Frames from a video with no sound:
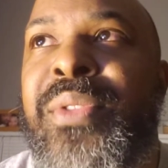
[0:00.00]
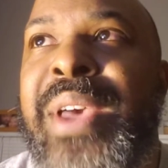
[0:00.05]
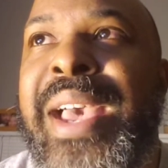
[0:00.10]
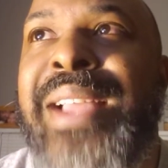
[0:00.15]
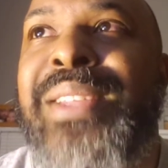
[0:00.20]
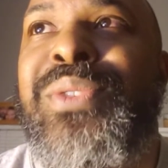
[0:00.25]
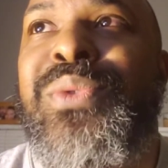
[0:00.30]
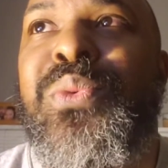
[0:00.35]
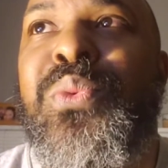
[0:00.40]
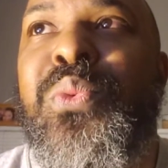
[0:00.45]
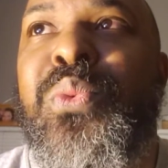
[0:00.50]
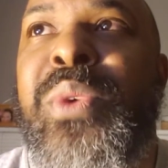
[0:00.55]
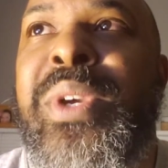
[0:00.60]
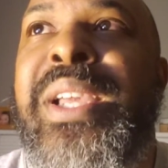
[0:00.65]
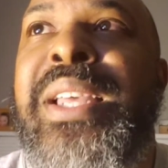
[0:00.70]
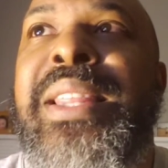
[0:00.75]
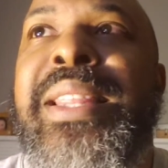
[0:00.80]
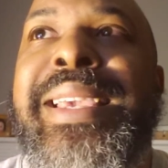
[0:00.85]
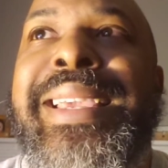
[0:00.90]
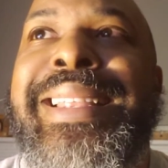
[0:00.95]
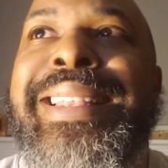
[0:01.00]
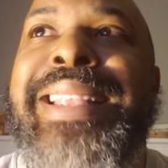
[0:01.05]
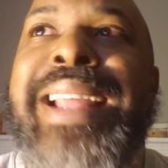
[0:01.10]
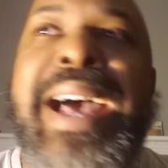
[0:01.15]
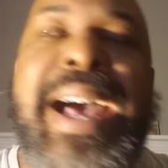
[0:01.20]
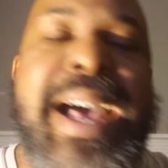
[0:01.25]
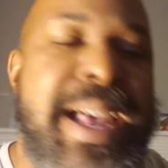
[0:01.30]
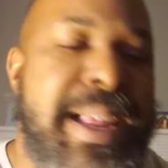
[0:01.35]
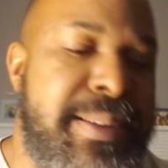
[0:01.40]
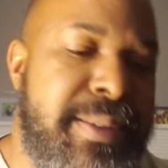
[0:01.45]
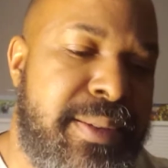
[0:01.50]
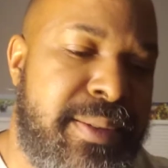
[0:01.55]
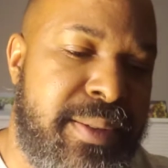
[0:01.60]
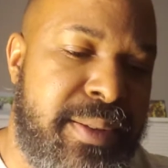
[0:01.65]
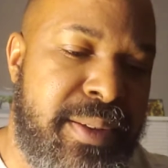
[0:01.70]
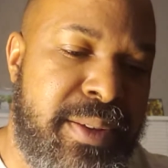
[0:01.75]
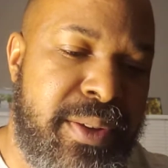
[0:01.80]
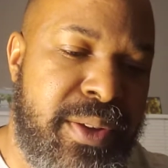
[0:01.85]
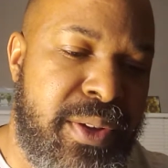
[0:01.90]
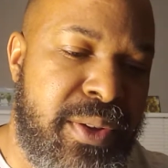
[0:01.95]
That's really not
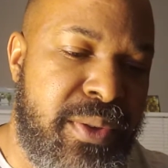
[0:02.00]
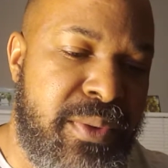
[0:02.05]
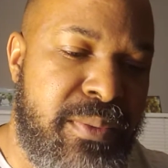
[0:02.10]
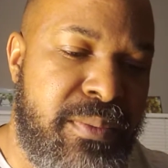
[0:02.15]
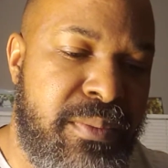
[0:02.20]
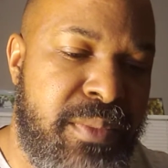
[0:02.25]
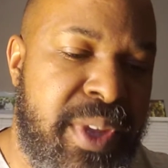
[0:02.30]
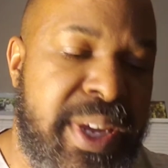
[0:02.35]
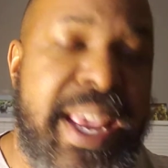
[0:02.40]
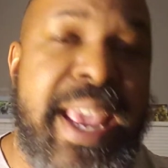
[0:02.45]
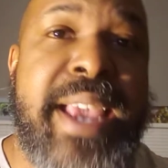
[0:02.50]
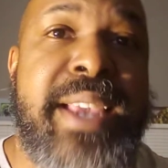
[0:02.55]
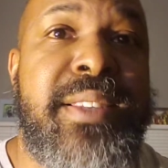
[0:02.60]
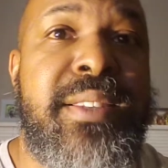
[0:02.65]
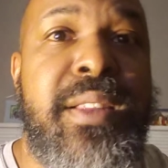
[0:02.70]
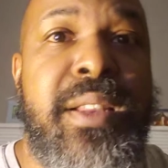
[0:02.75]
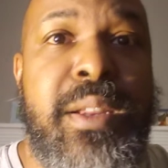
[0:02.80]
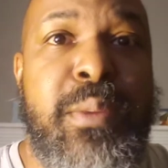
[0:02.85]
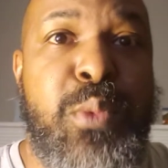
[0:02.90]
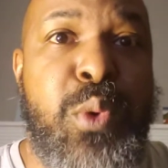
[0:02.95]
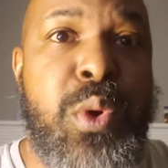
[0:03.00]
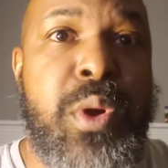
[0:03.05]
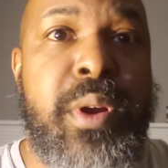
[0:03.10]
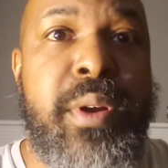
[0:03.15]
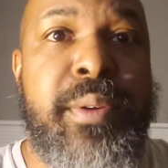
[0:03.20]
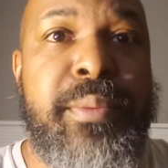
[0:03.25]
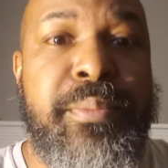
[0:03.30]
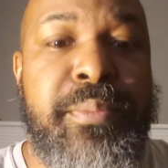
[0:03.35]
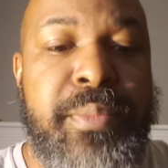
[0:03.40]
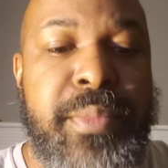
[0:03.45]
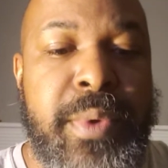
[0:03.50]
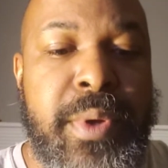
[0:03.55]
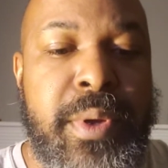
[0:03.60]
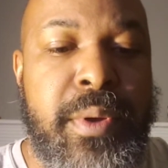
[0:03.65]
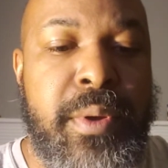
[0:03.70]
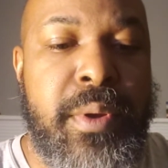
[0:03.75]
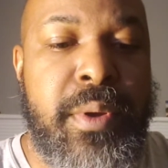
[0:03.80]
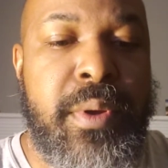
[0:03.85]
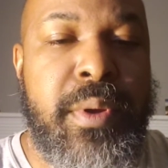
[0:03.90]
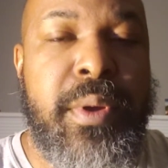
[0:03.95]
the case anymore.
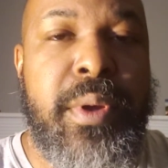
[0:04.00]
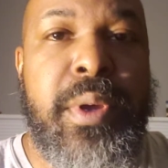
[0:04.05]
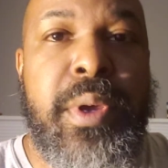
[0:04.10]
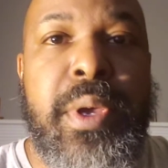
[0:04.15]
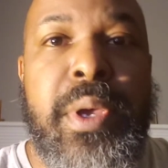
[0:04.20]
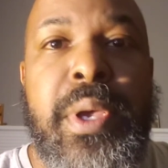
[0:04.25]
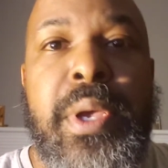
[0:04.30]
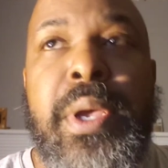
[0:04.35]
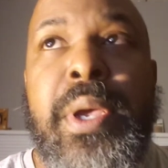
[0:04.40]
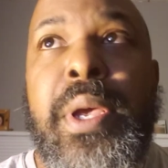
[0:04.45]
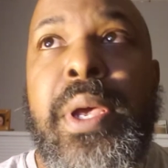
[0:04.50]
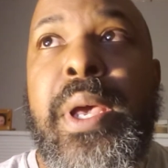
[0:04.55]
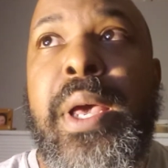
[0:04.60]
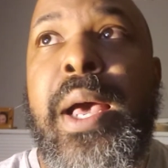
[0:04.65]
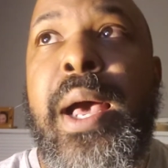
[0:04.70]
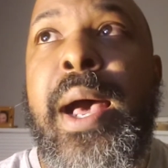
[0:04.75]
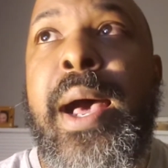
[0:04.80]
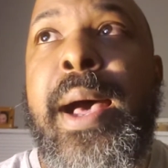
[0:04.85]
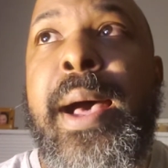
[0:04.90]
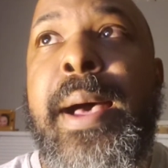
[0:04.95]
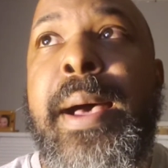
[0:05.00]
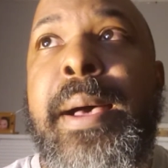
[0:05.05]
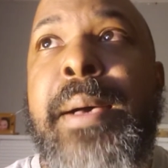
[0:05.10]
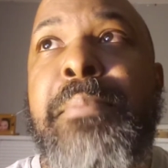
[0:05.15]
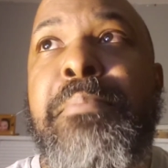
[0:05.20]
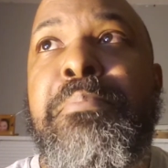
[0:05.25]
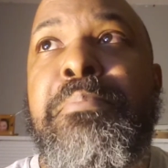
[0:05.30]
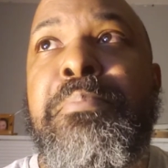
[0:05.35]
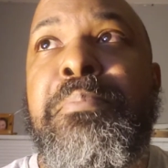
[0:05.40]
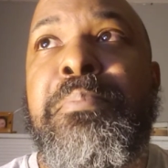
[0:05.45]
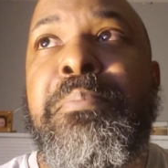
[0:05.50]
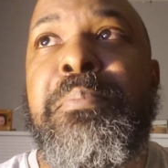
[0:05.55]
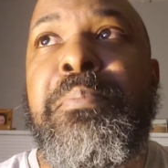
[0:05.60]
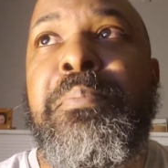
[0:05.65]
Hold